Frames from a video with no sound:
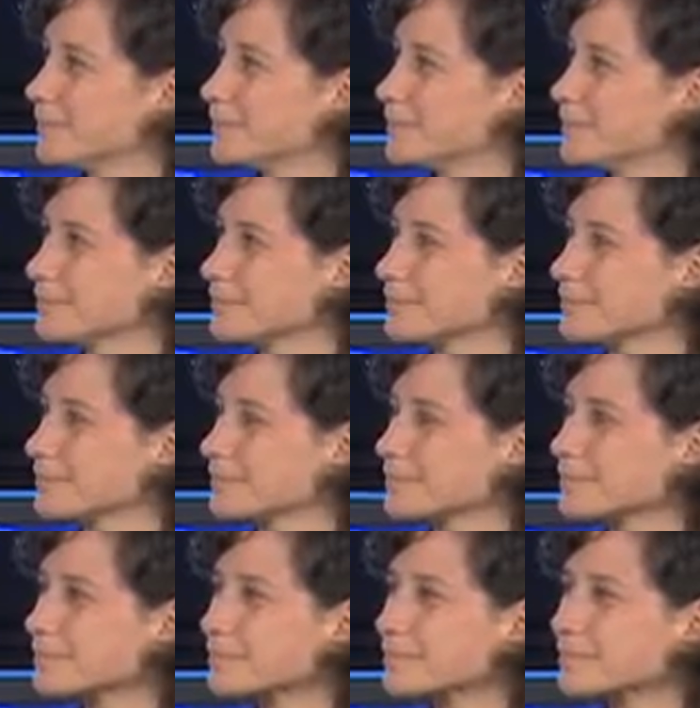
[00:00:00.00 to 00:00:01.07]

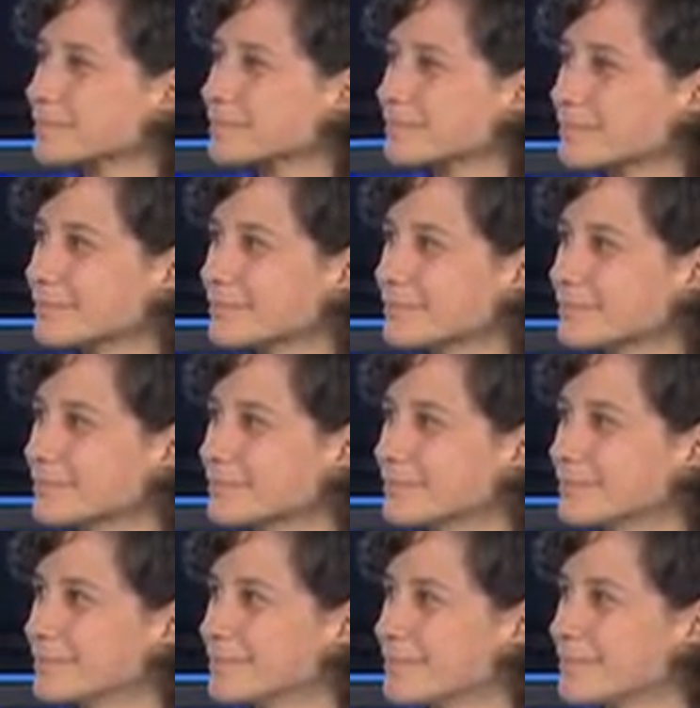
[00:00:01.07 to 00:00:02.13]

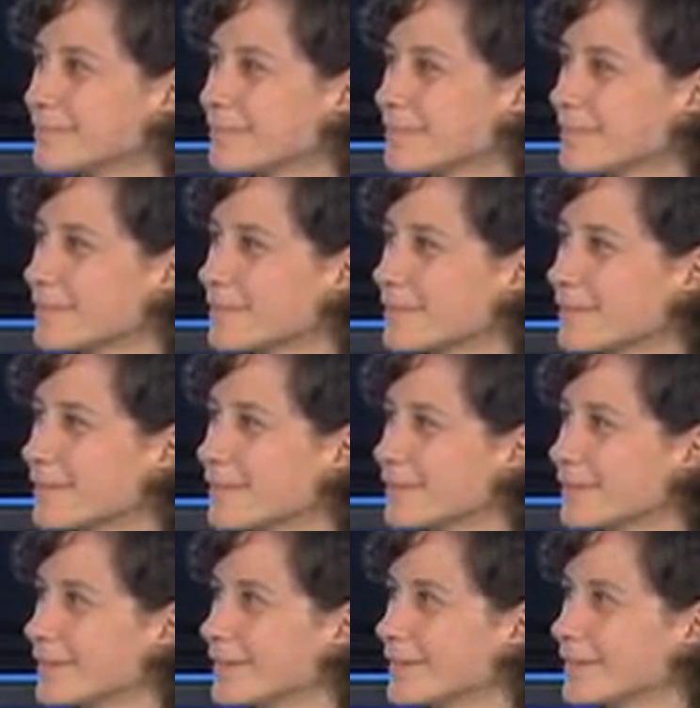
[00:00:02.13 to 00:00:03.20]

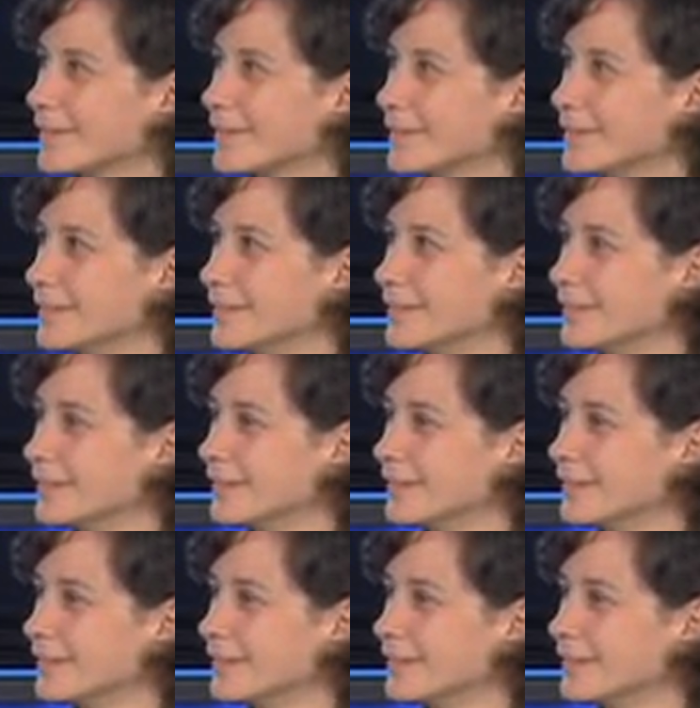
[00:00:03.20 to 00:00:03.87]
This person isn't speaking.